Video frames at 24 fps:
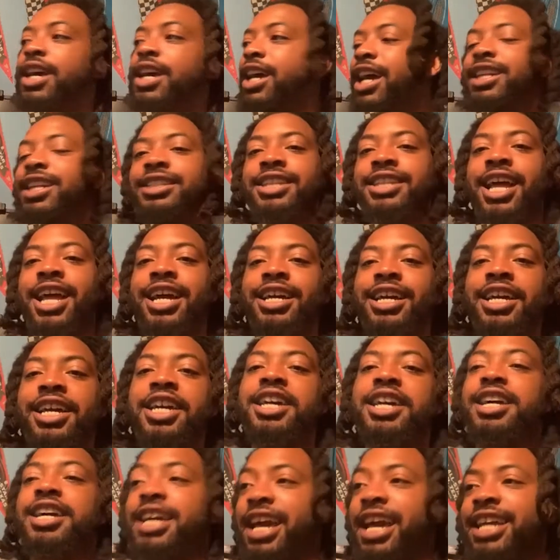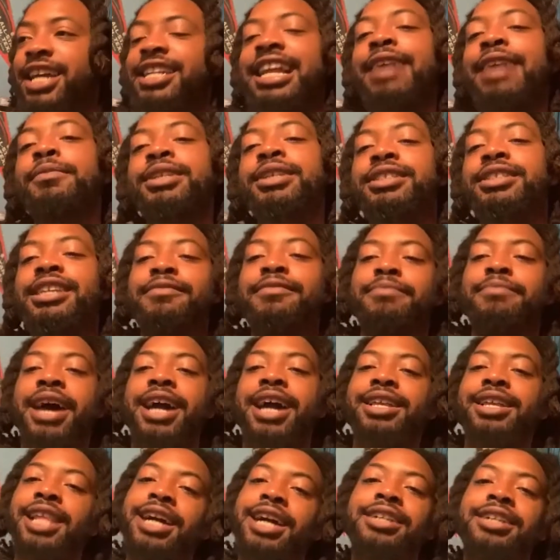And it's like, and then I'm going to sit
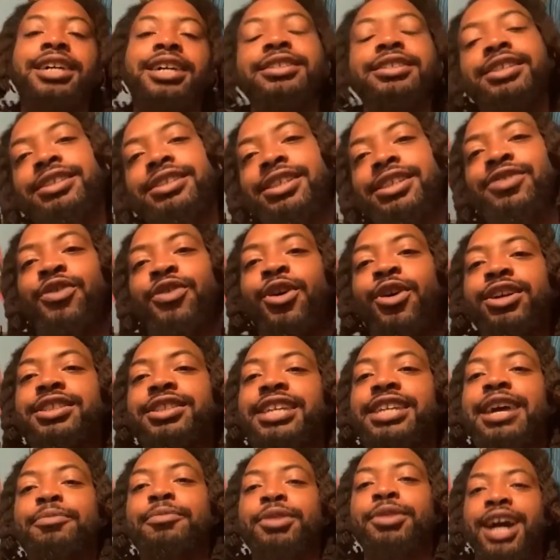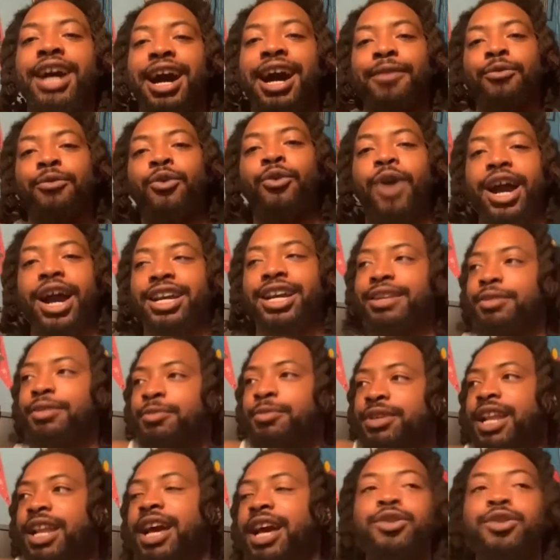back like this is, for example, I'm white. I'm going
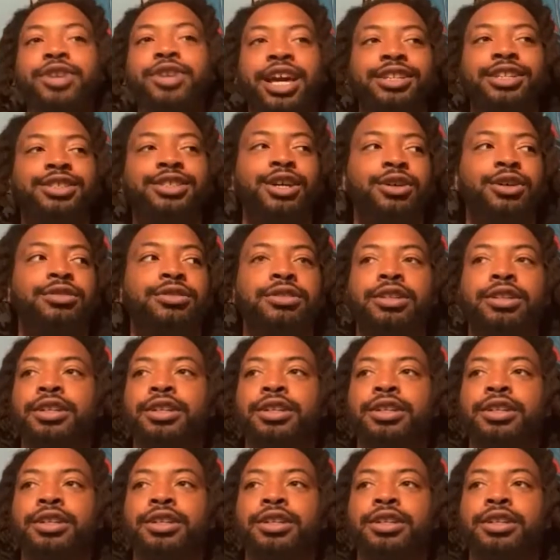to be like, okay, so